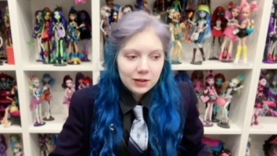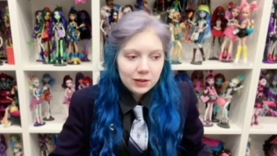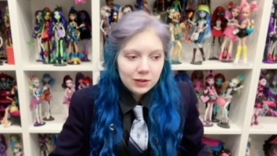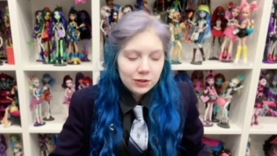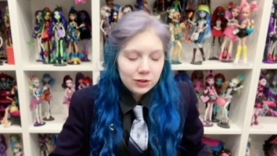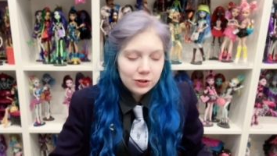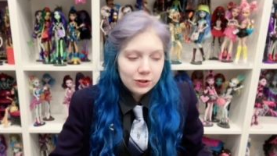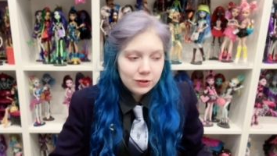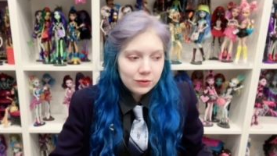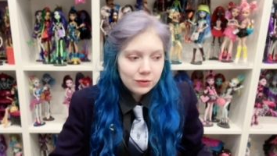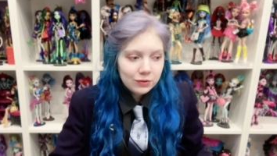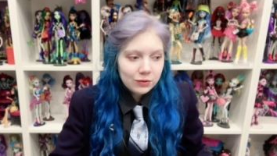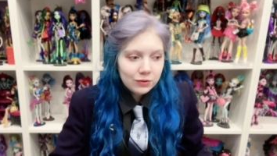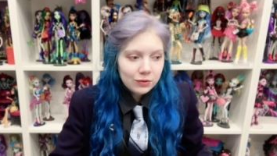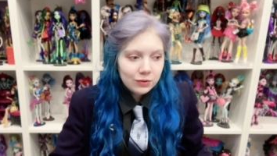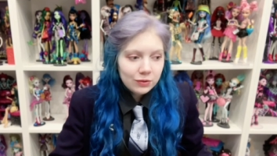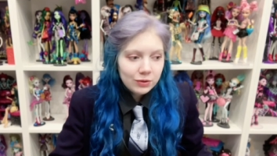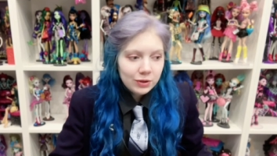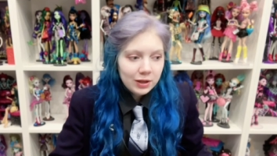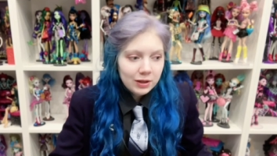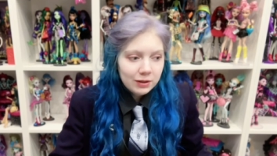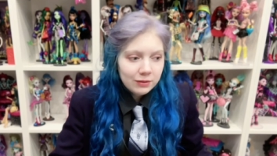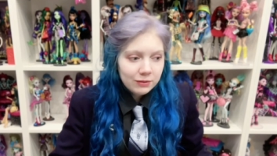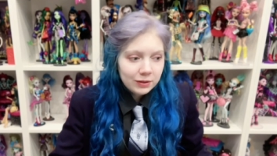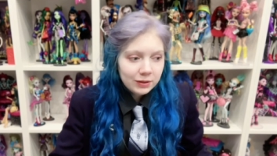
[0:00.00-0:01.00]
You
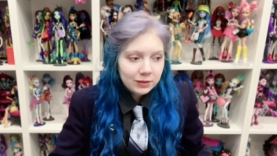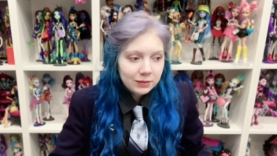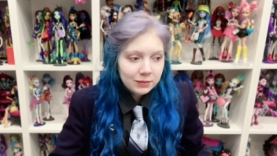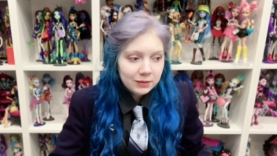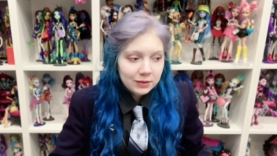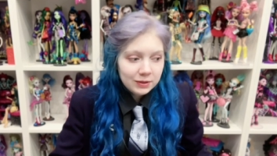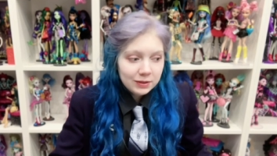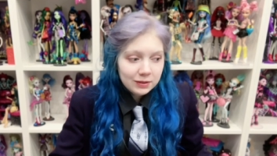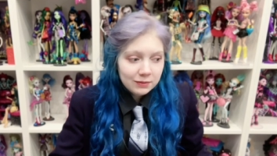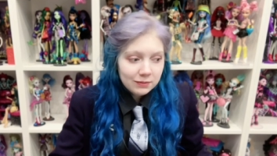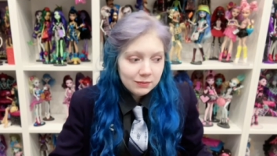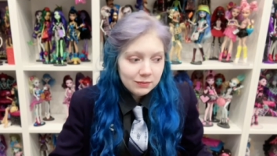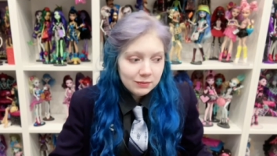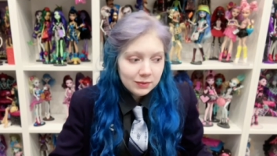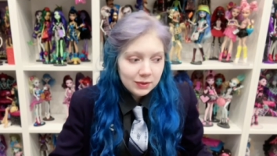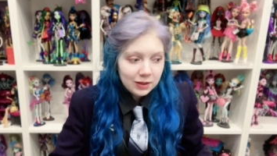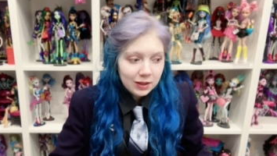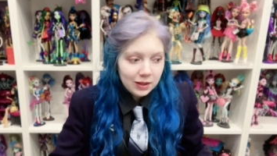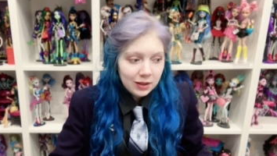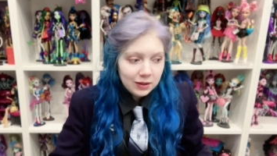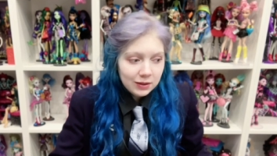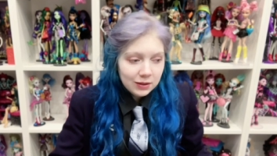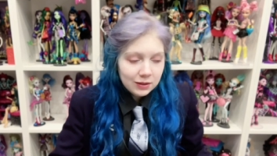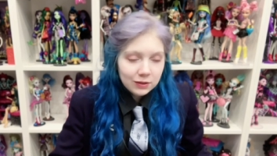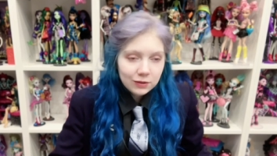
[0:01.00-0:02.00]
have an,
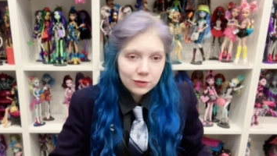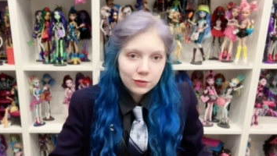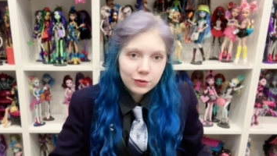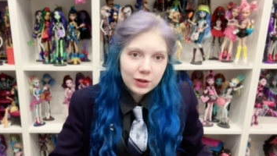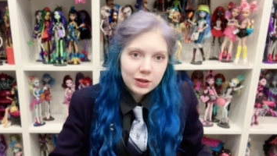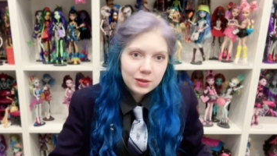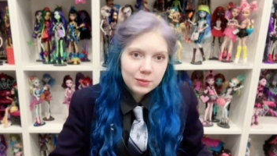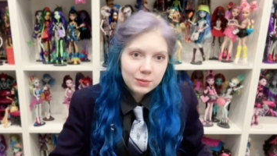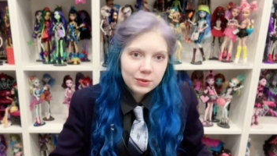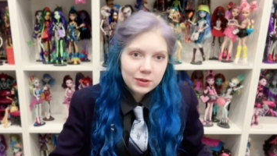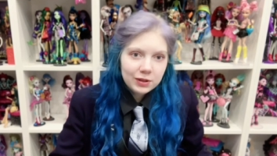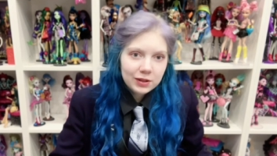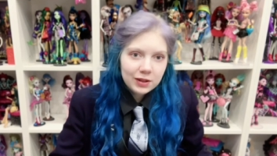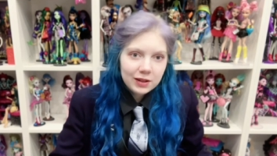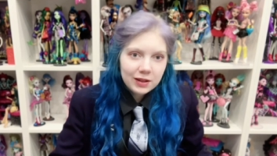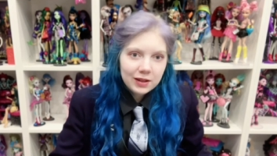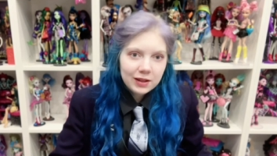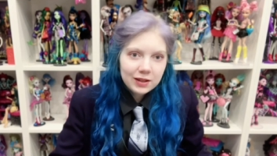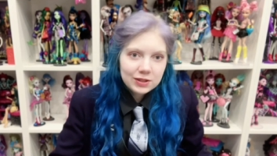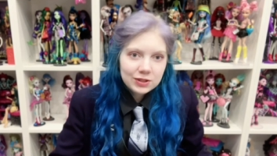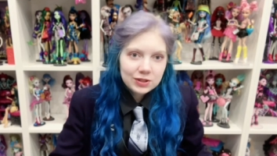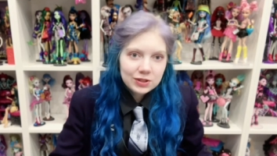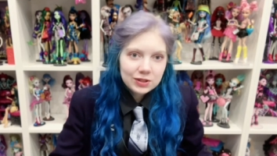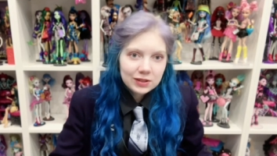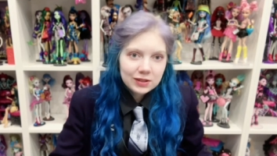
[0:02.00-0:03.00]
an incredible
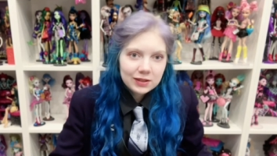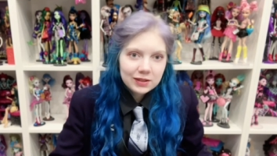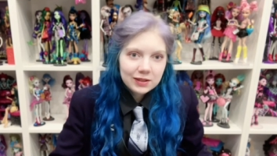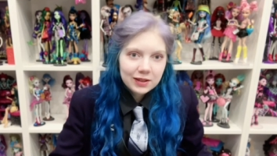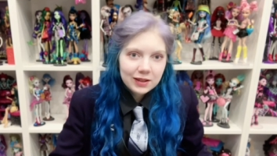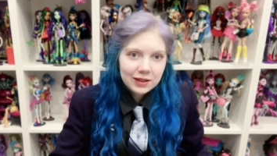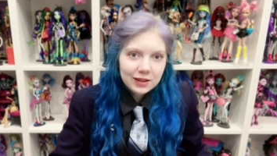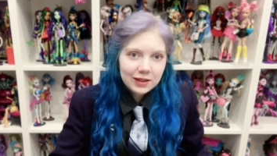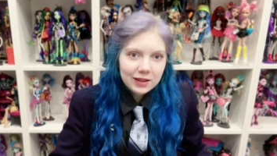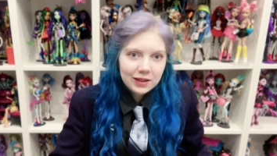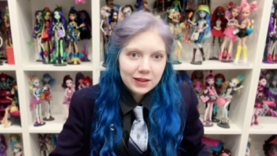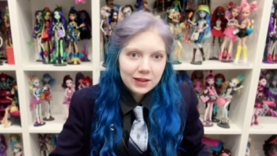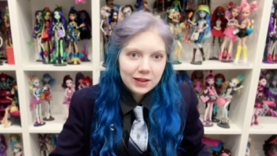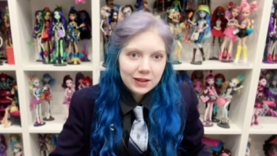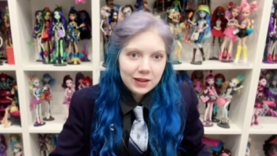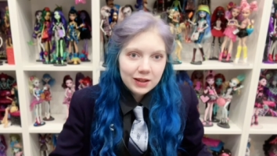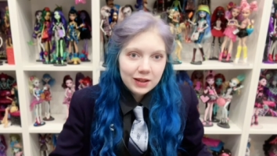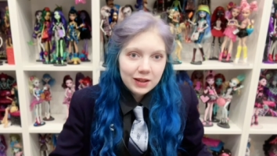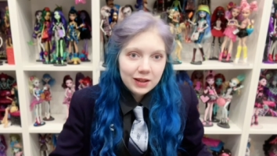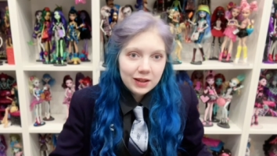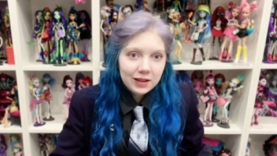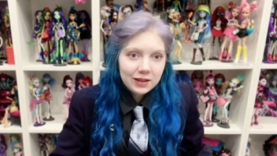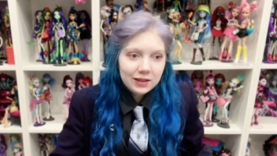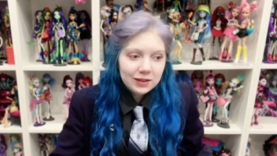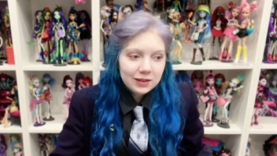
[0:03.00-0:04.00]
collection
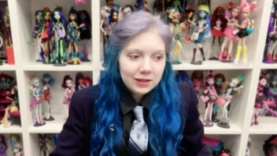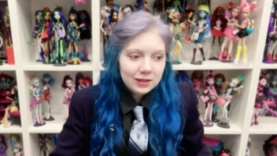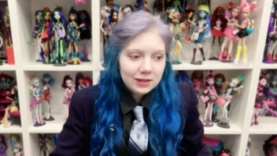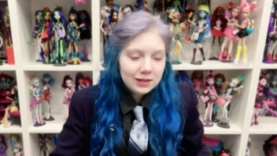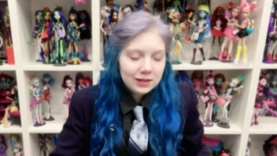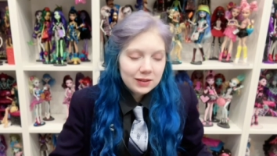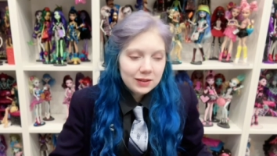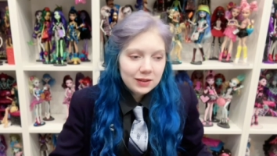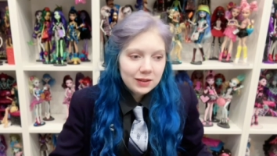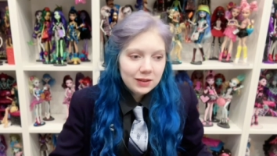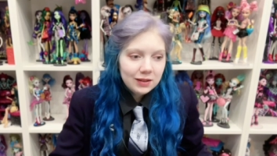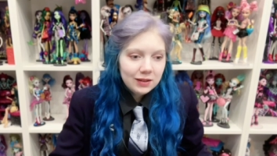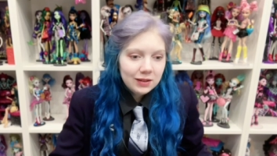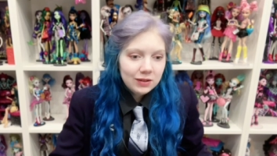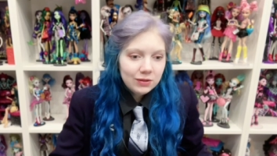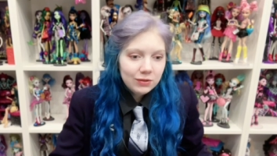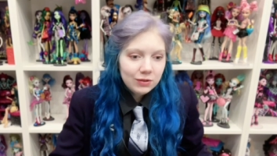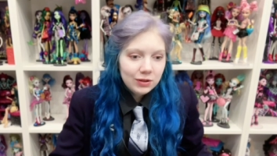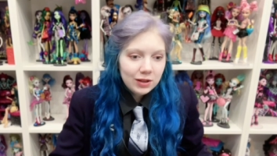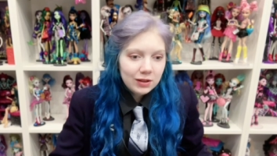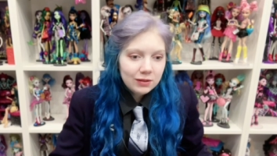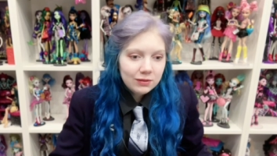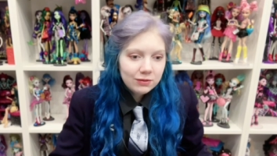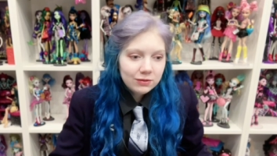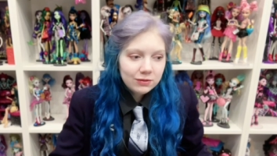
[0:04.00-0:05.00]
and you
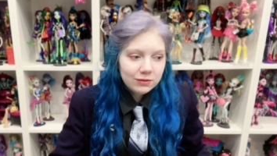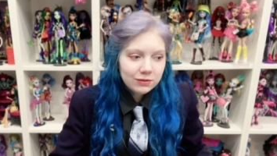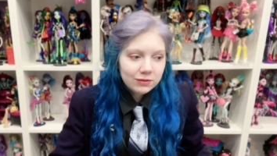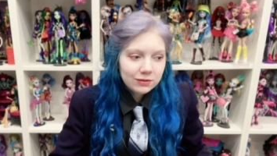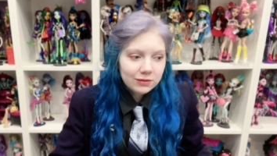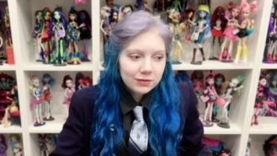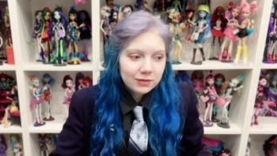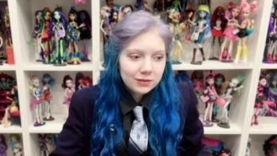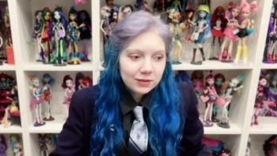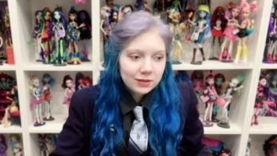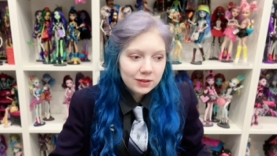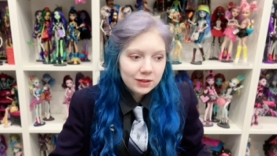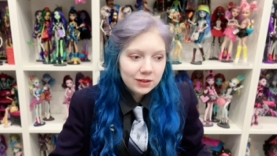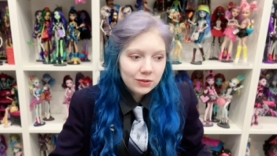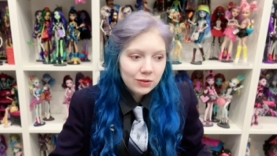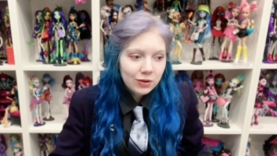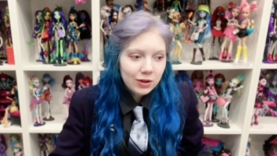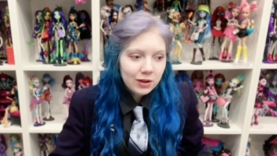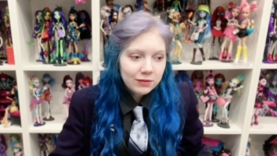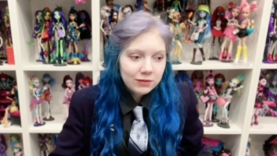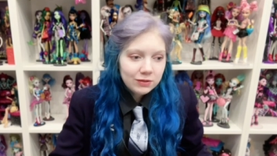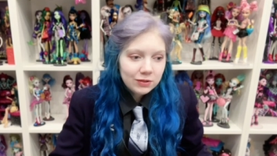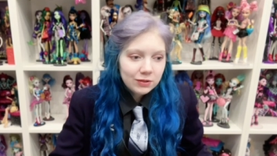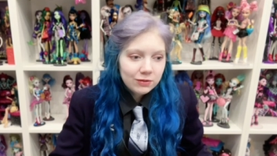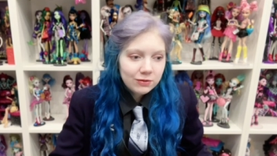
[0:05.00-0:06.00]
have, you
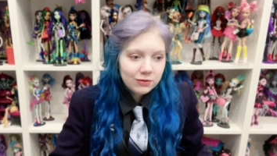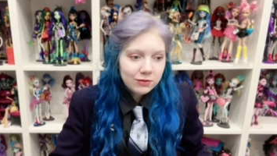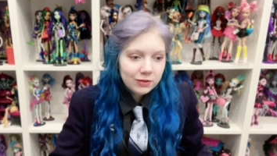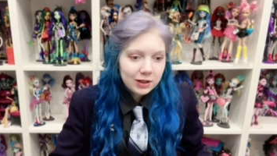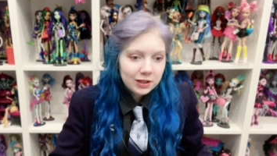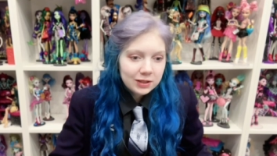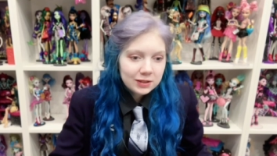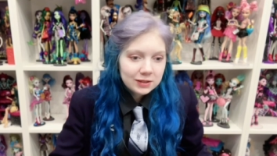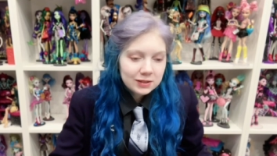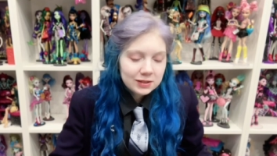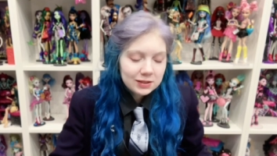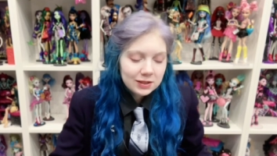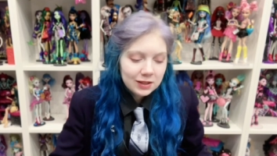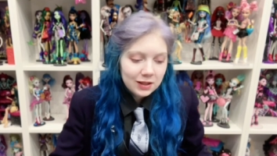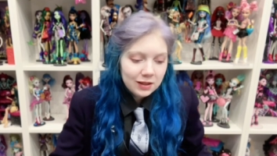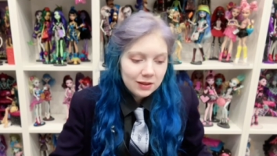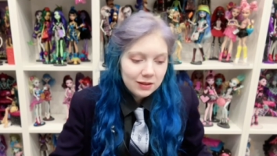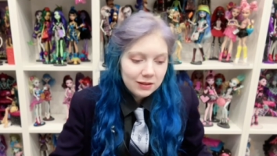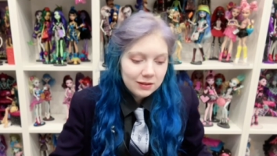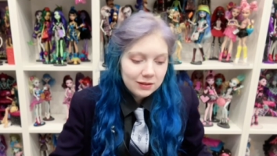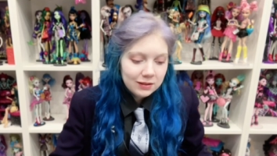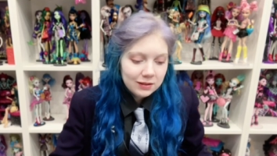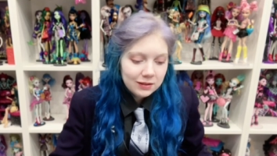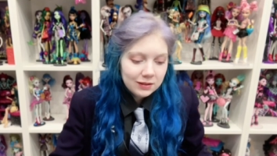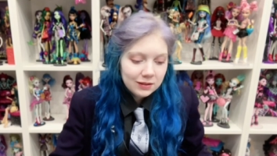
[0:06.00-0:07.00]
have your friends
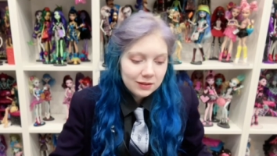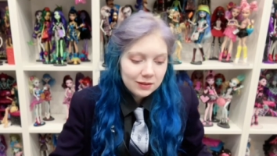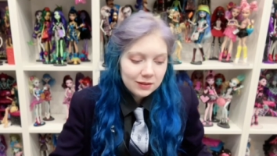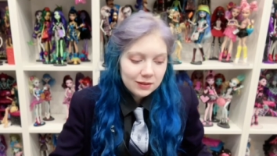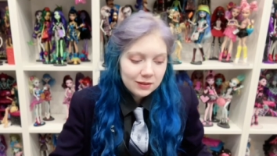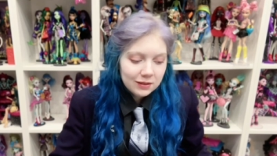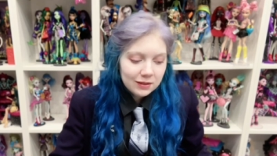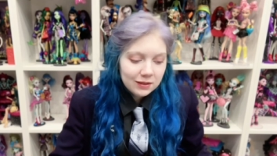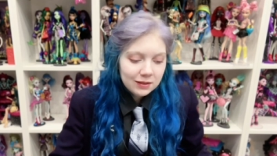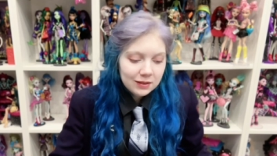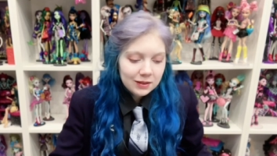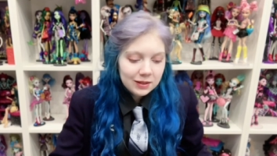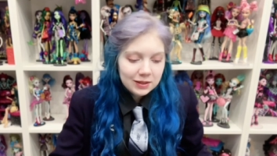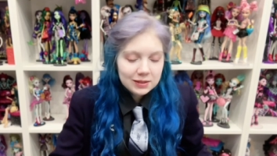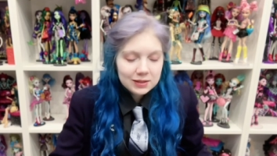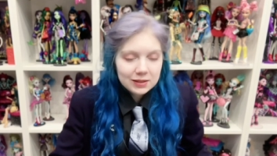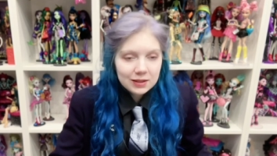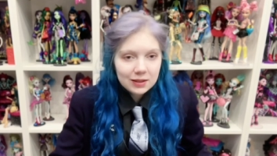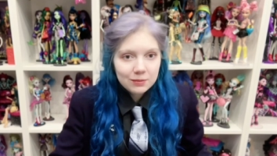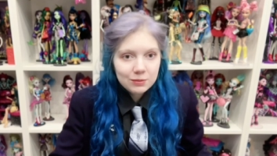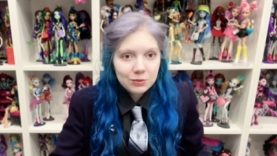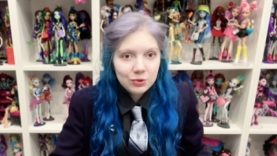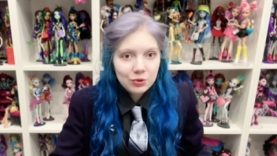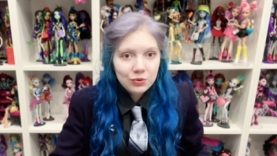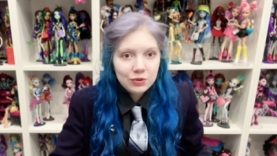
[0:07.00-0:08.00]
in this
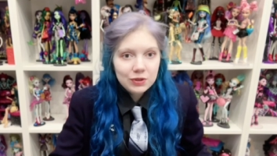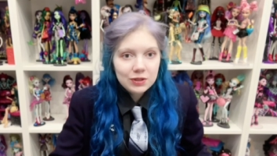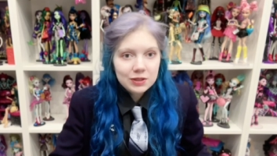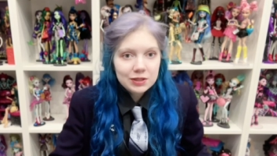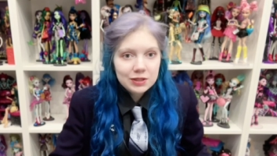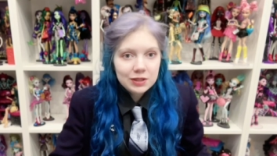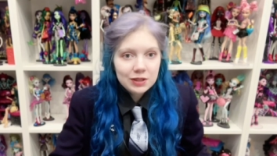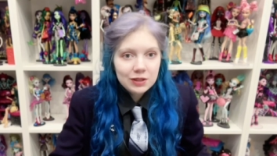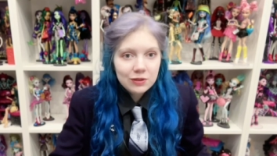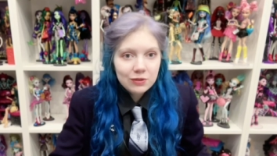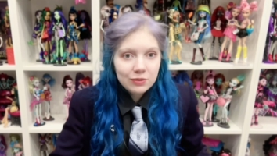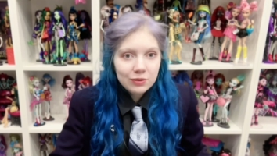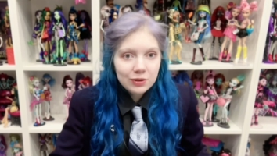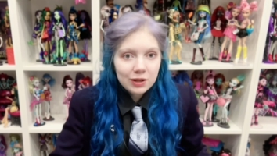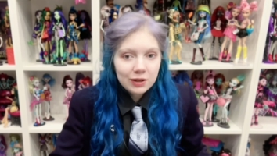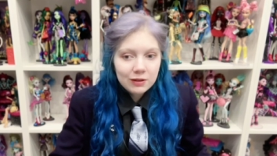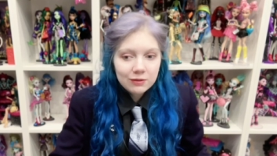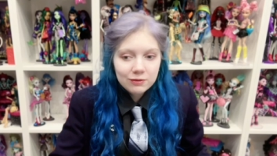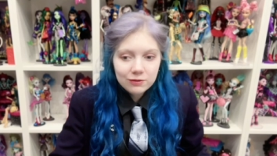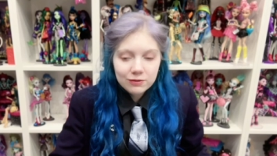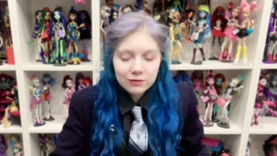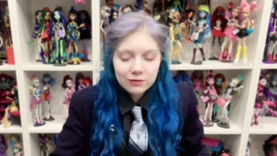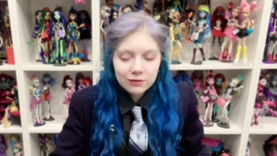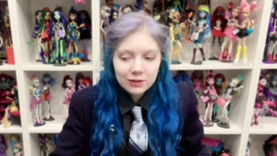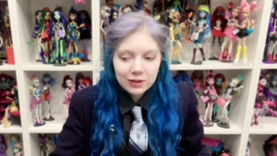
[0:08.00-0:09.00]
community. You have,